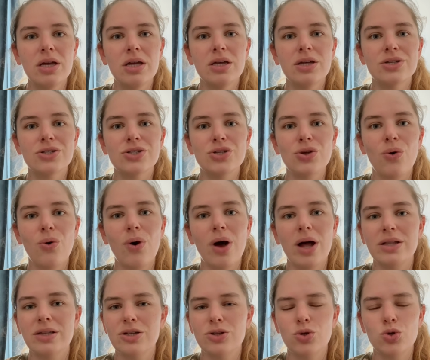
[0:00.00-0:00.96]
So I'll
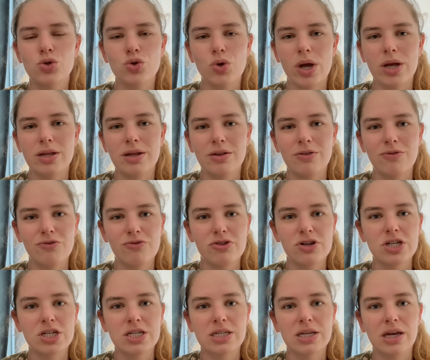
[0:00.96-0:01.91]
need to try that on
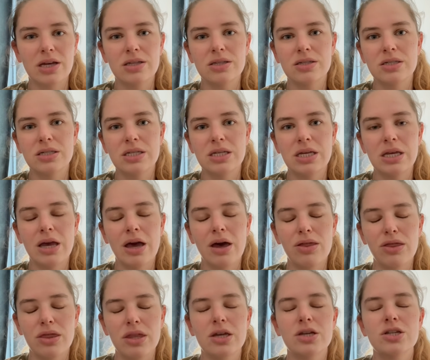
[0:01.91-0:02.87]
Francesca and see. I
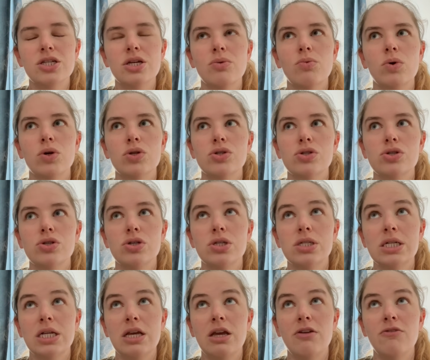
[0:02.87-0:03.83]
think she wants the
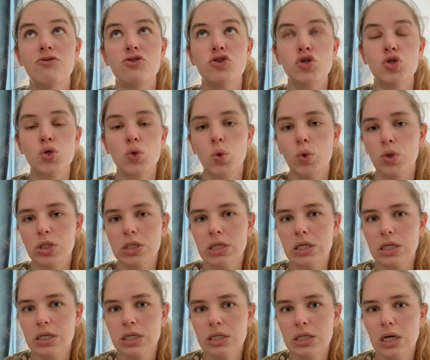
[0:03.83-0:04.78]
sleeve
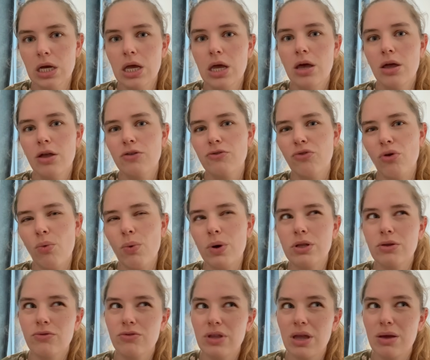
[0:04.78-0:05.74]
shortened. For one
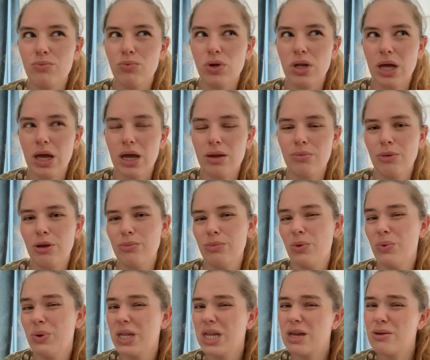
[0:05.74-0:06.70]
of them, maybe
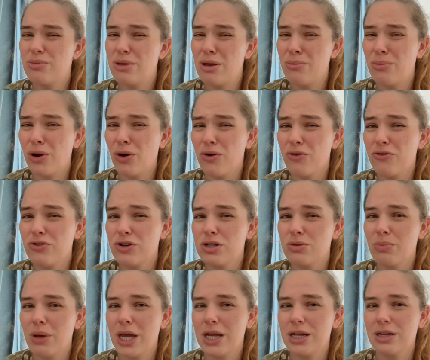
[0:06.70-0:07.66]
we'll keep them long for
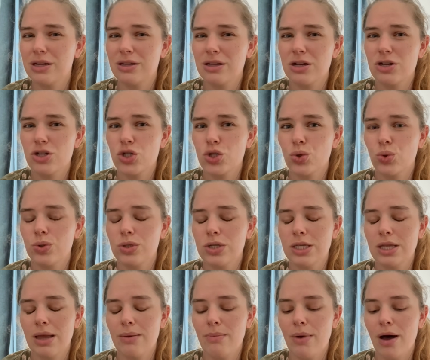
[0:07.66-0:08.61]
Japan and then shorten
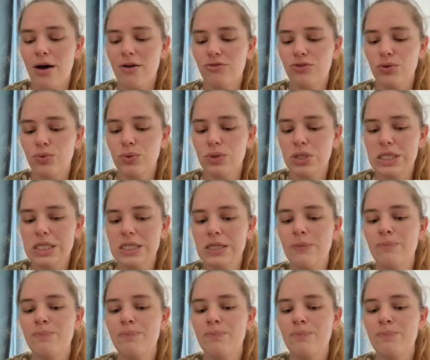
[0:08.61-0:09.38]
them afterwards.